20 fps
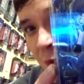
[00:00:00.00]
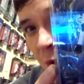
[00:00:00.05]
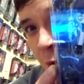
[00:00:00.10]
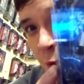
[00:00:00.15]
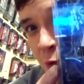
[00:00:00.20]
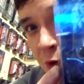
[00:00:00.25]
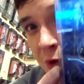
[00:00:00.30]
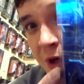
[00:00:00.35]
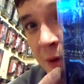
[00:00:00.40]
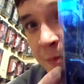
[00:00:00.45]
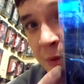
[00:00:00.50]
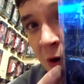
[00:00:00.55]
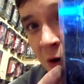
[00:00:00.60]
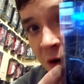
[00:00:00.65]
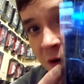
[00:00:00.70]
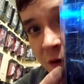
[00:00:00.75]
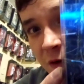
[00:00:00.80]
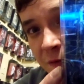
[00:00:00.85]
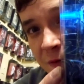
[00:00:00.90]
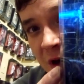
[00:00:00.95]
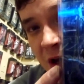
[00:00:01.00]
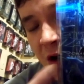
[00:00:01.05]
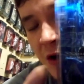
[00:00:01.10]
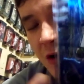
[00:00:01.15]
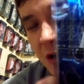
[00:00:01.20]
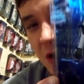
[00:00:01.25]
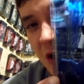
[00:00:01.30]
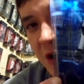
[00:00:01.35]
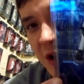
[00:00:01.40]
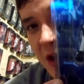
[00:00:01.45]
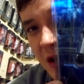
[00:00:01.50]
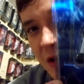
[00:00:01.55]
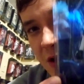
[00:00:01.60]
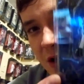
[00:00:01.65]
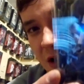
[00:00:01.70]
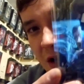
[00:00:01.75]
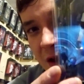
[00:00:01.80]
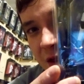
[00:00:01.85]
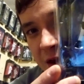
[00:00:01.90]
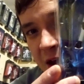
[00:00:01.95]
Really beautiful figure.
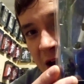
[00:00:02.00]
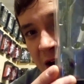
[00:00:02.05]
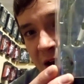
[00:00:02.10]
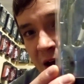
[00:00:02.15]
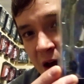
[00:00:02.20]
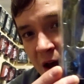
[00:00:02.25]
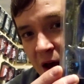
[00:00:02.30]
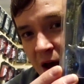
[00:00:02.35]
Like I said,